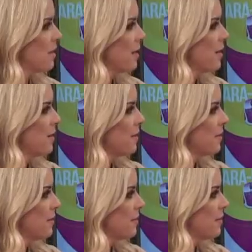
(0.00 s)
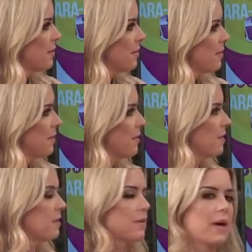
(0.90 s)

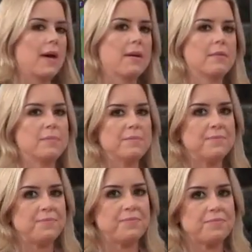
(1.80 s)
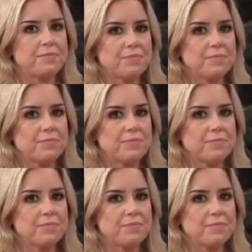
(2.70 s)
(not speaking)